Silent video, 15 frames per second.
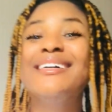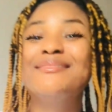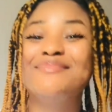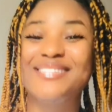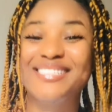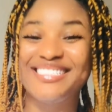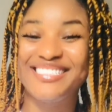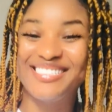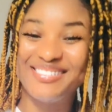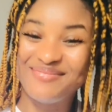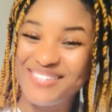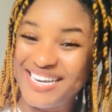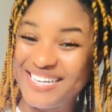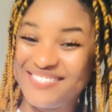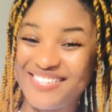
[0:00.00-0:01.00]
Please don't
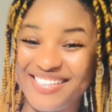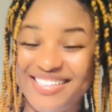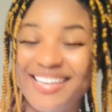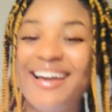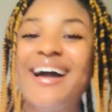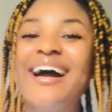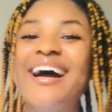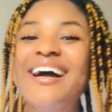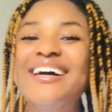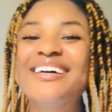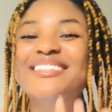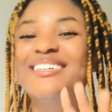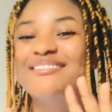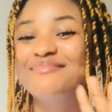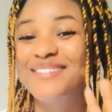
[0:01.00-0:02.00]
mind me.
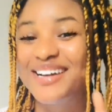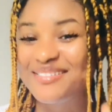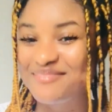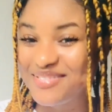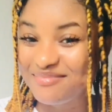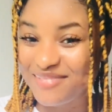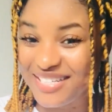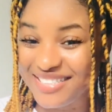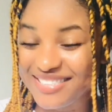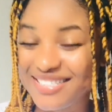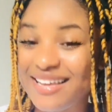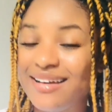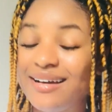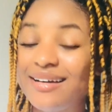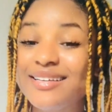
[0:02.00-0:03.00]
Don't mind me, please.
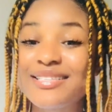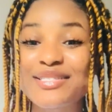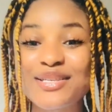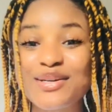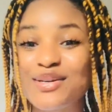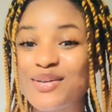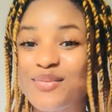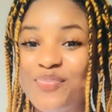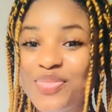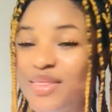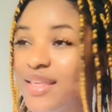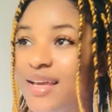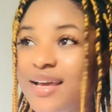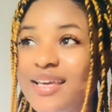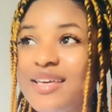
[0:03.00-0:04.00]
So,
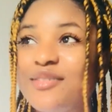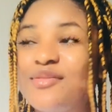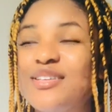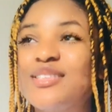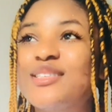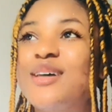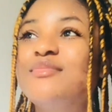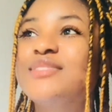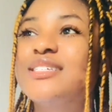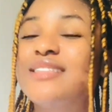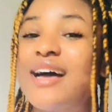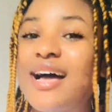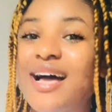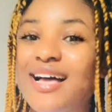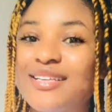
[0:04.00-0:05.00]
if it's something
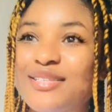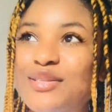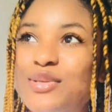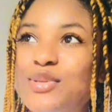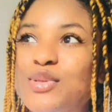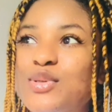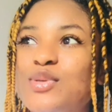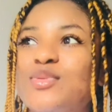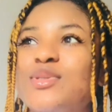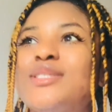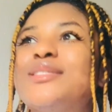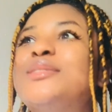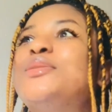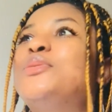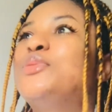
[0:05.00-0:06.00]
that has to do
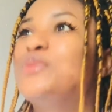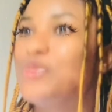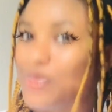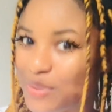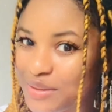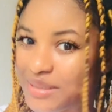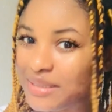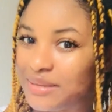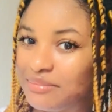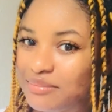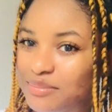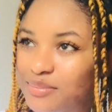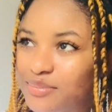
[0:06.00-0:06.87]
with you nodding,